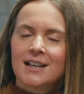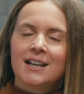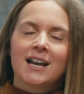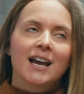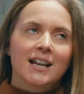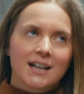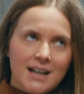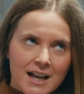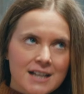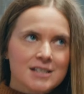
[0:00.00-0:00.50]

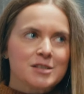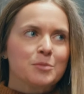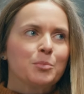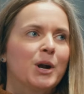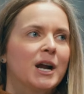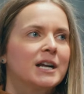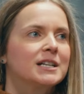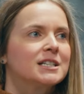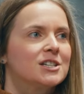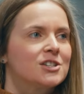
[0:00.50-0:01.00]
And as a
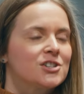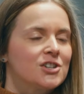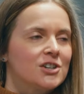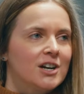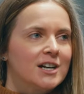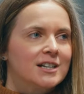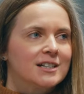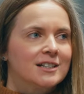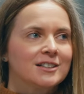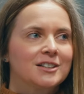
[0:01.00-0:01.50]

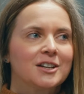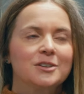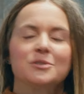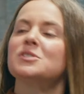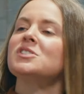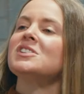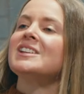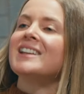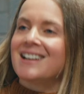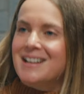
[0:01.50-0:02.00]
practitioner, I didn't go
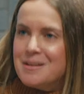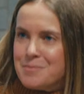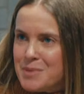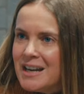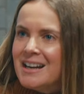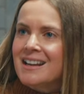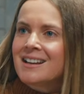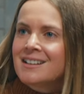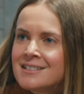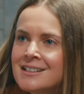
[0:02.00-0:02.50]
see
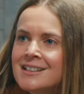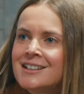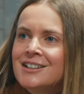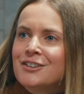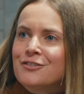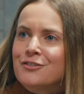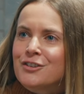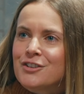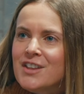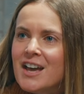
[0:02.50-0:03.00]
anybody
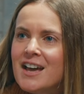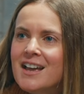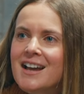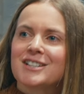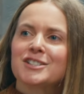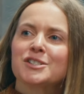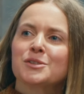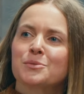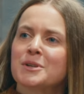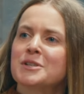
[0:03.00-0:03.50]
for that. I
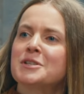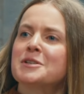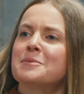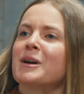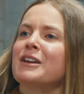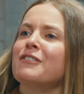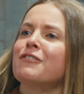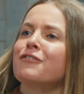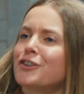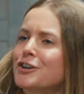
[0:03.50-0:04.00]
just went to
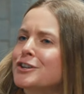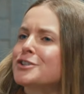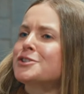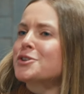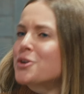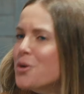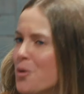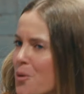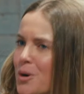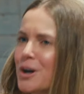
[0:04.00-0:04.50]
my
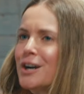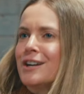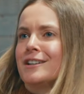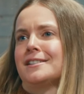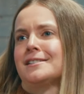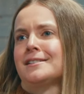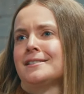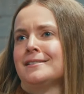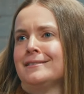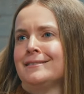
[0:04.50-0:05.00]
first
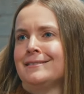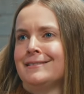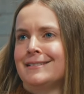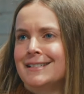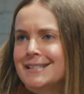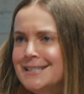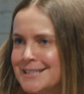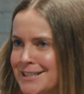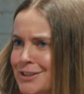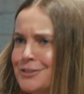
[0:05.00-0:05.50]
course
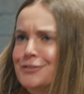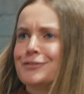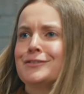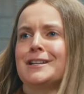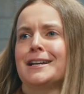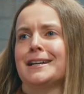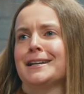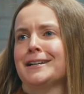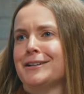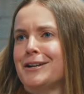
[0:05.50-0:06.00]
to
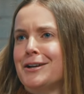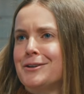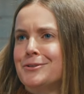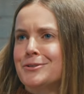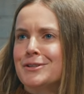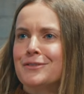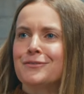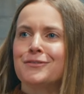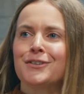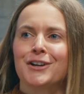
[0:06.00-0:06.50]

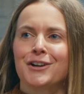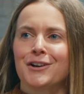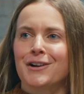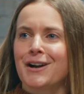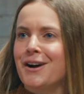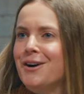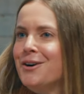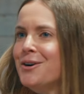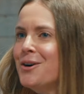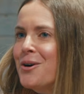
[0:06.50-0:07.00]
self-diagnose and figure
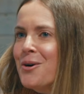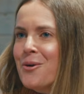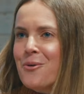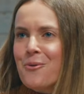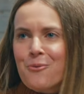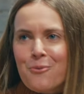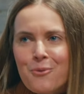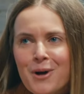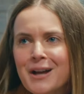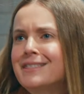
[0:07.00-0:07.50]
out
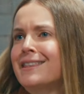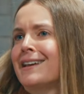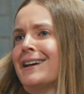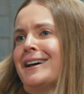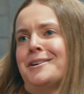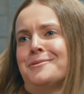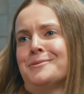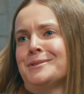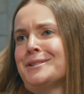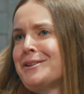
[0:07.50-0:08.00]
what the
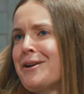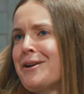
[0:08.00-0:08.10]
hell was